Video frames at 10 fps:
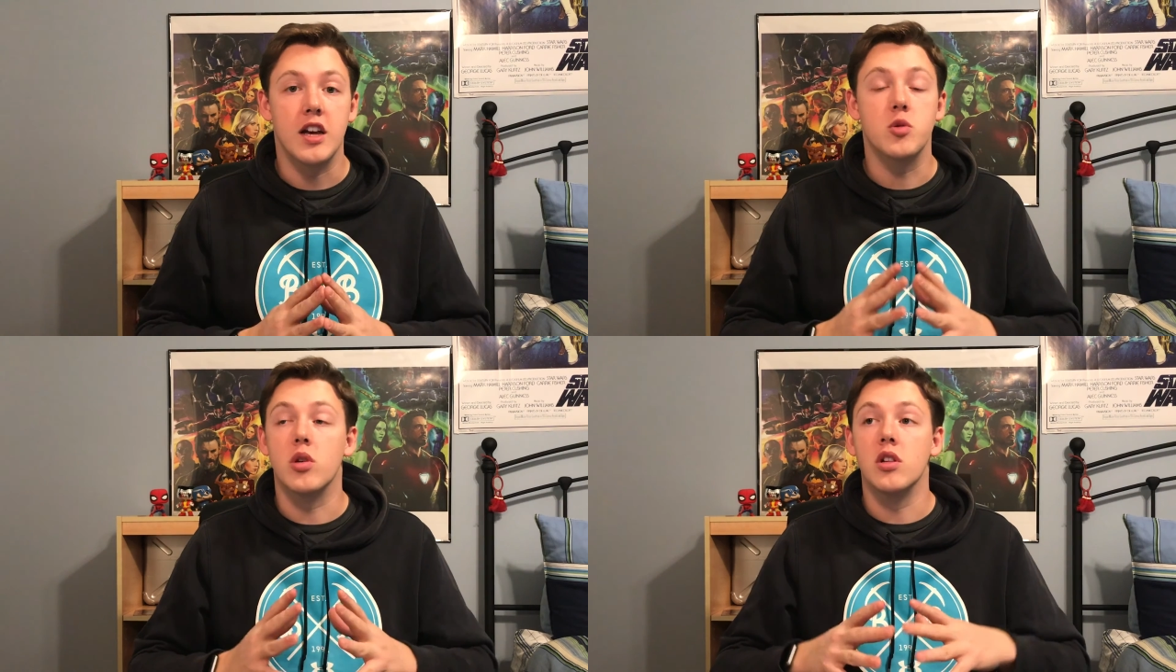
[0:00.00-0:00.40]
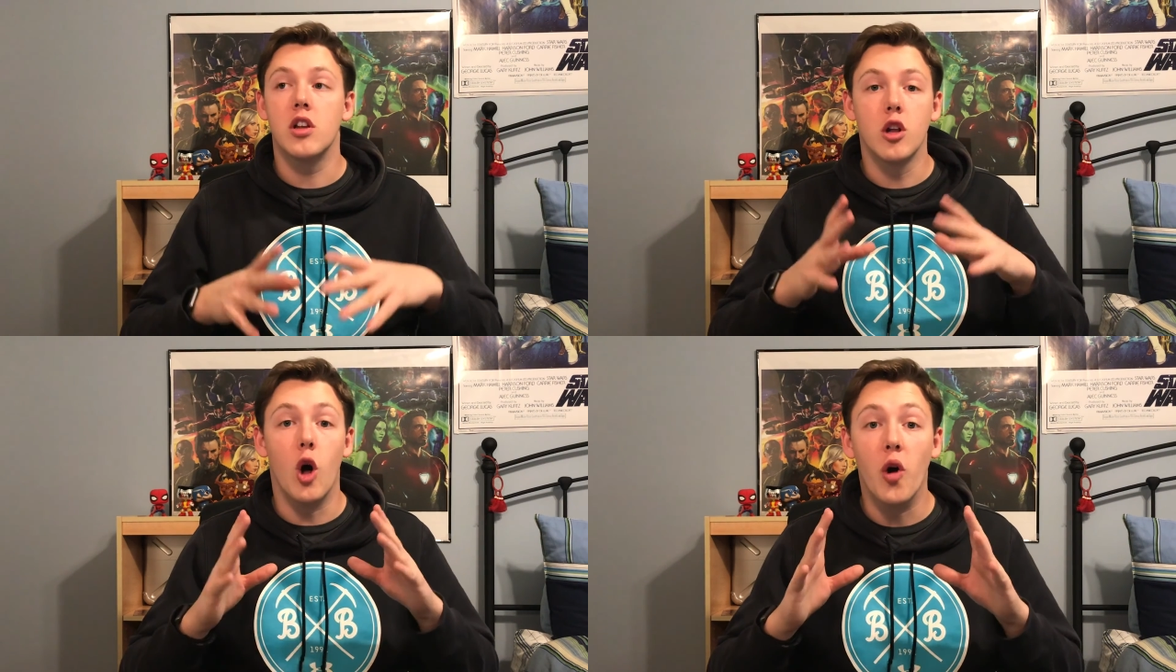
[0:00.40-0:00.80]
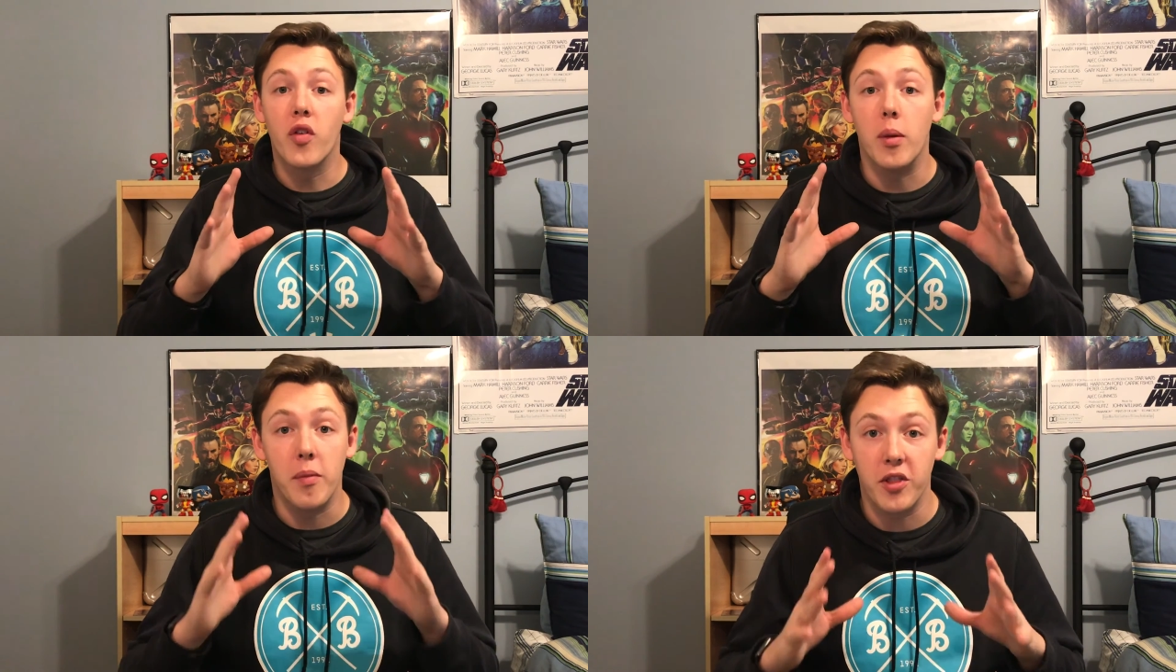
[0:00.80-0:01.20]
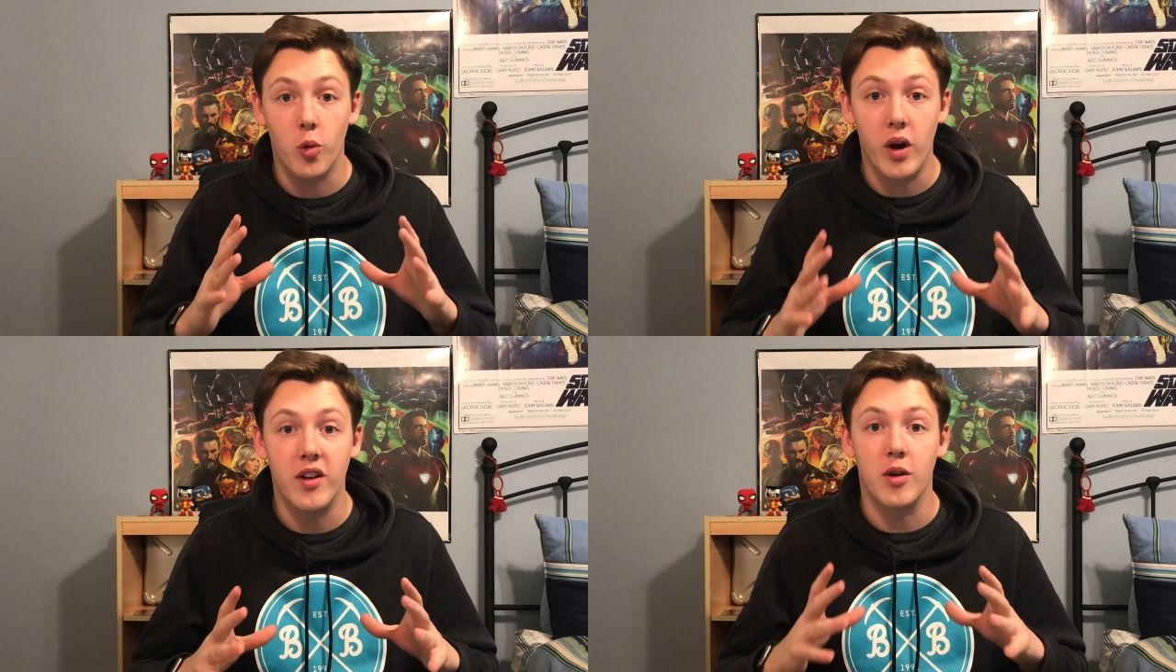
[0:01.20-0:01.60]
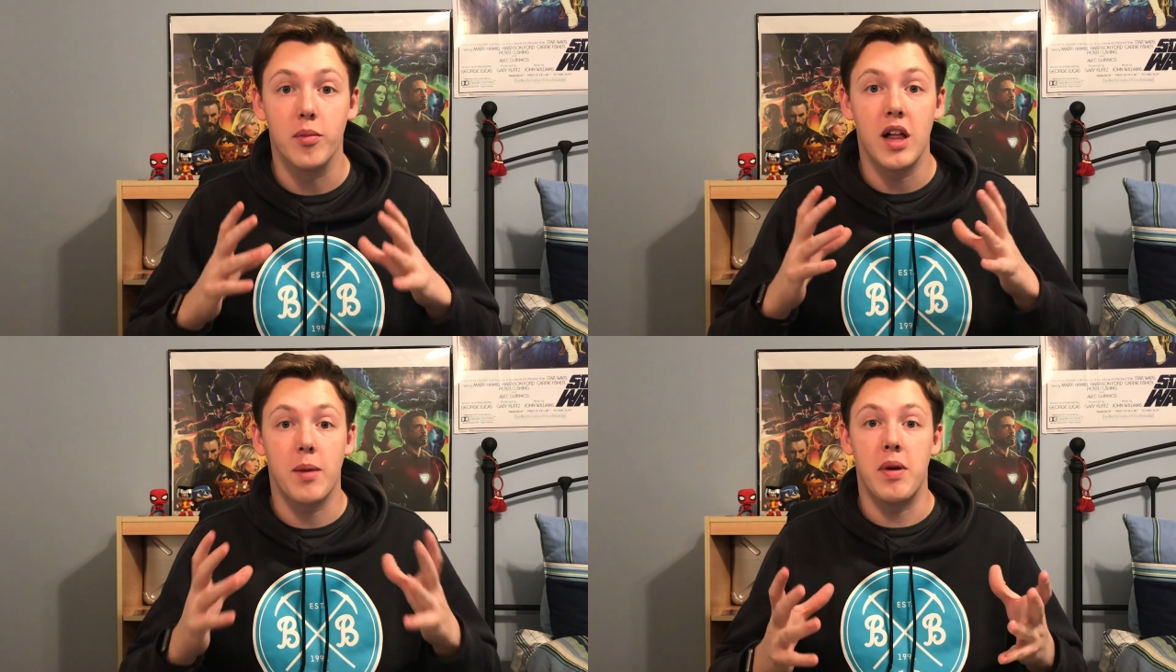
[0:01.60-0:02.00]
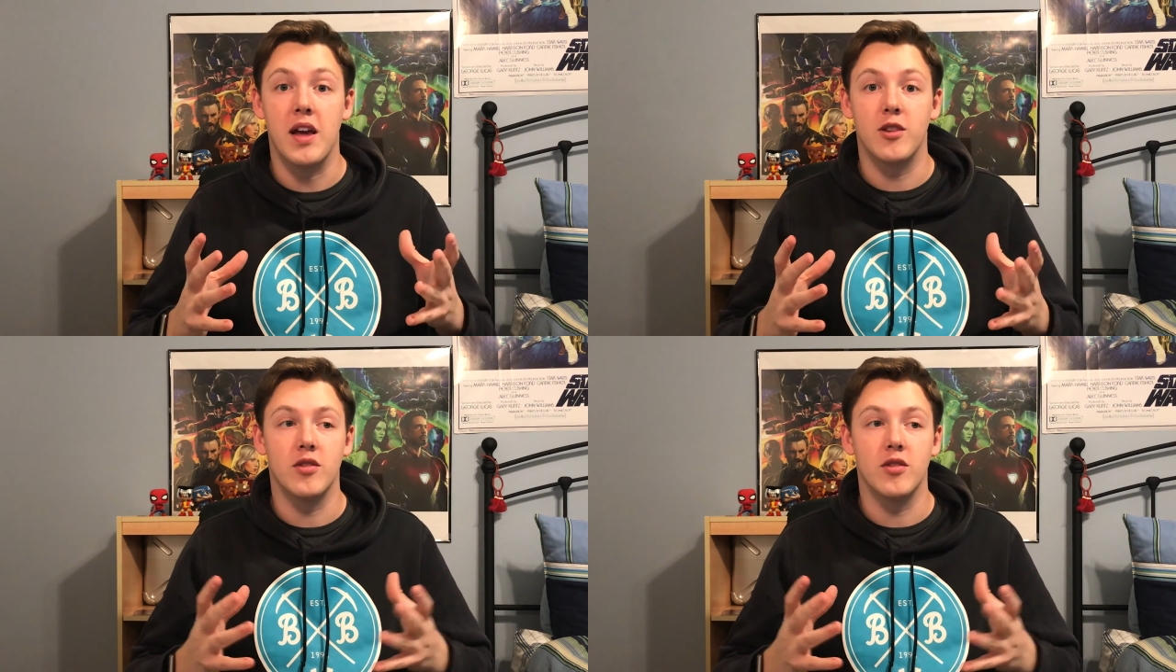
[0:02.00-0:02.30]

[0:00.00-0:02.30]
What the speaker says: Guys, we're a little over a month away until Black Panther.